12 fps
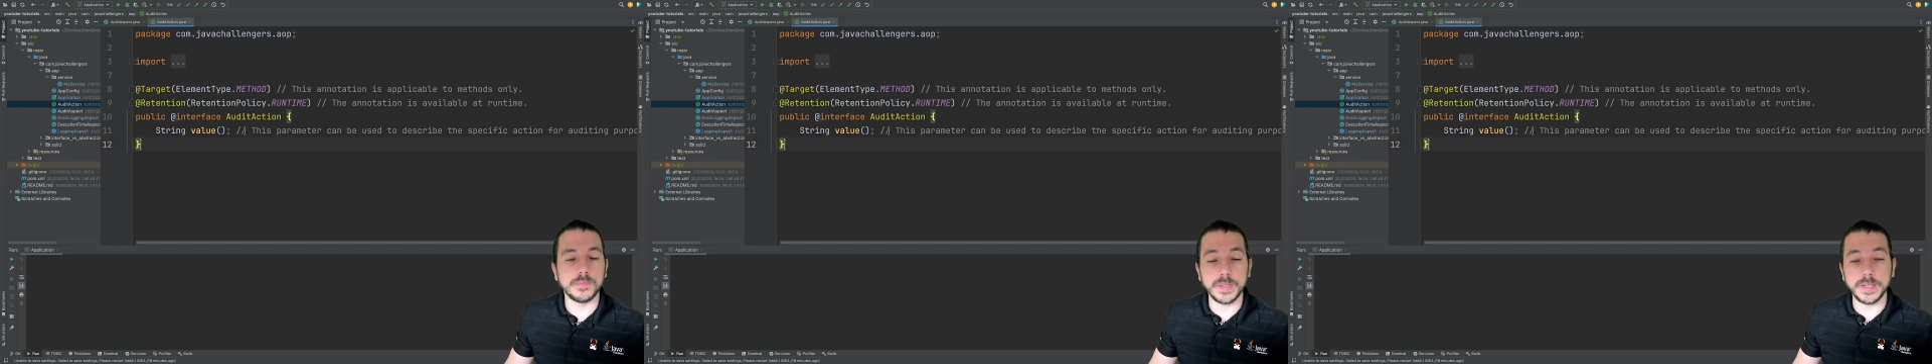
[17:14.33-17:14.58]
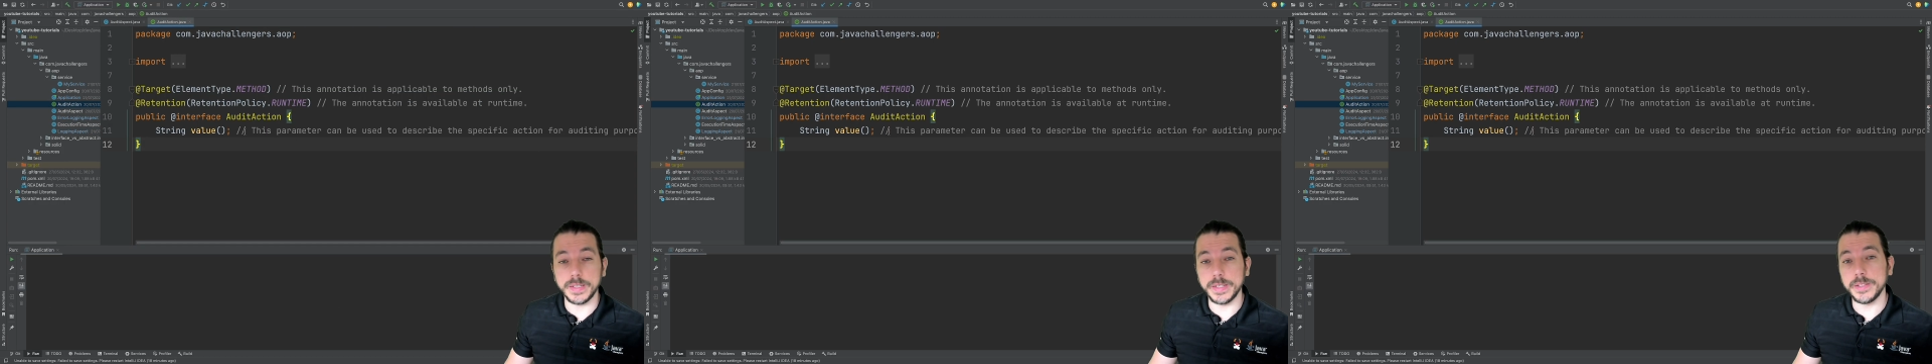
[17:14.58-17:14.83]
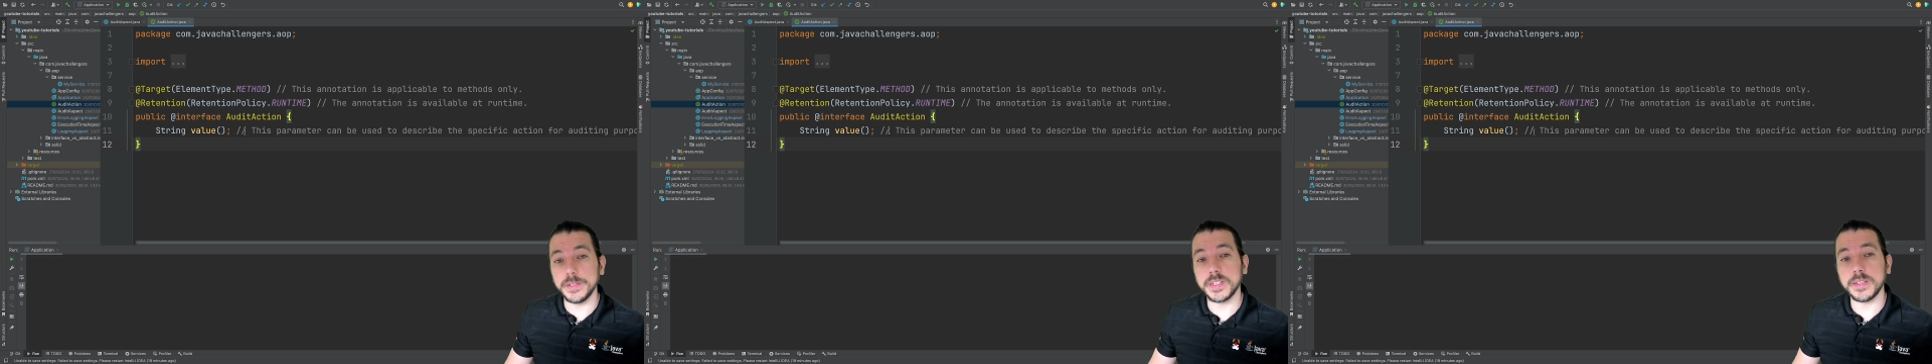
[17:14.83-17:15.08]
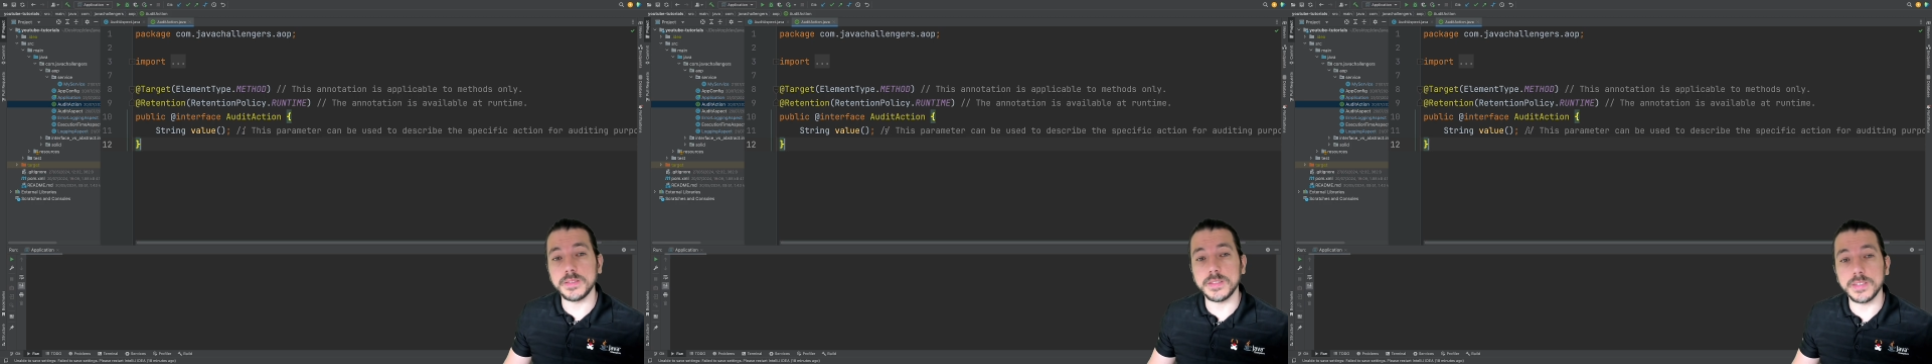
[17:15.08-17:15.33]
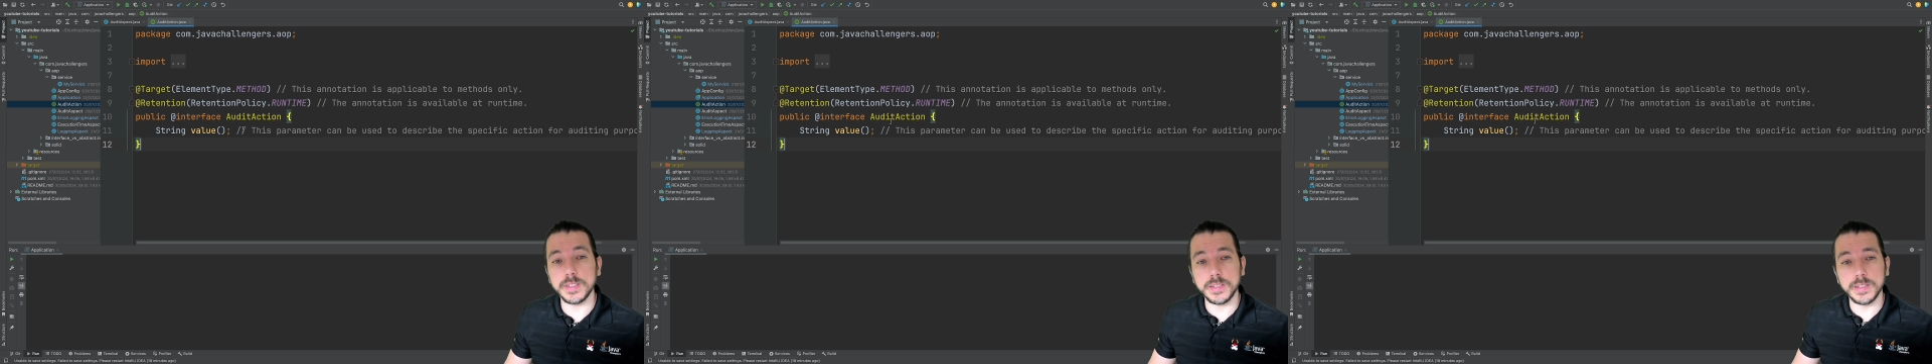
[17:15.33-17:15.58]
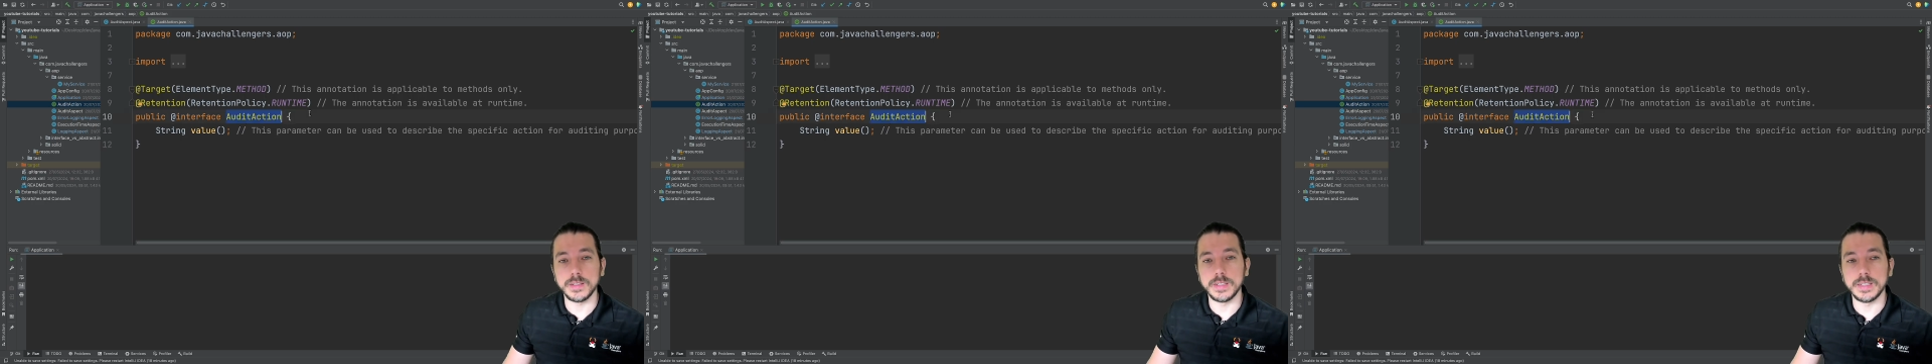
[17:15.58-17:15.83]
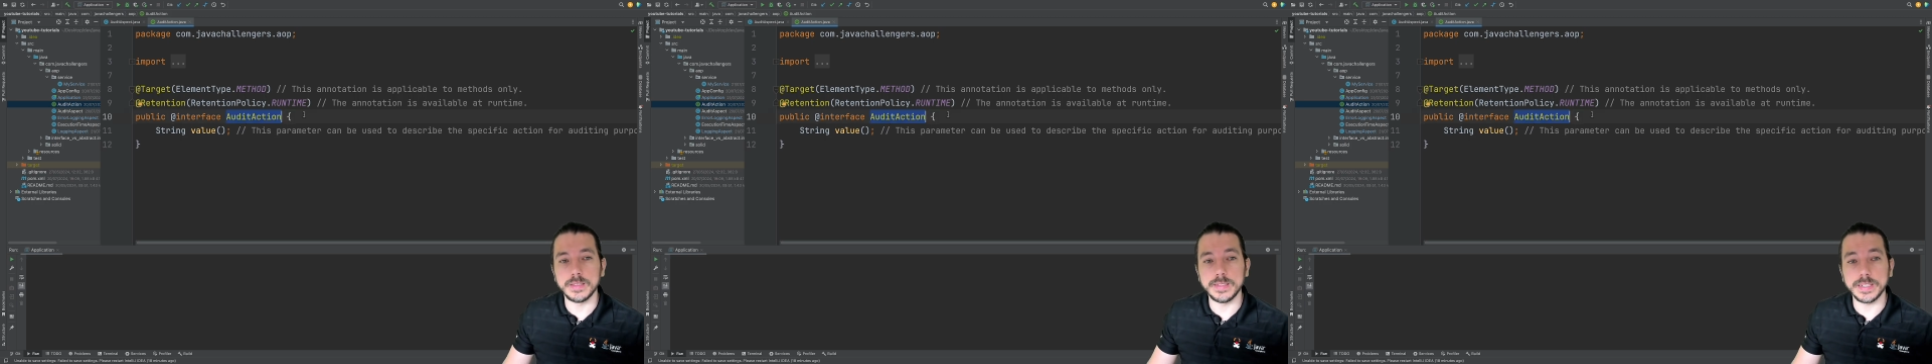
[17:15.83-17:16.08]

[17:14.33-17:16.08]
And here you can see the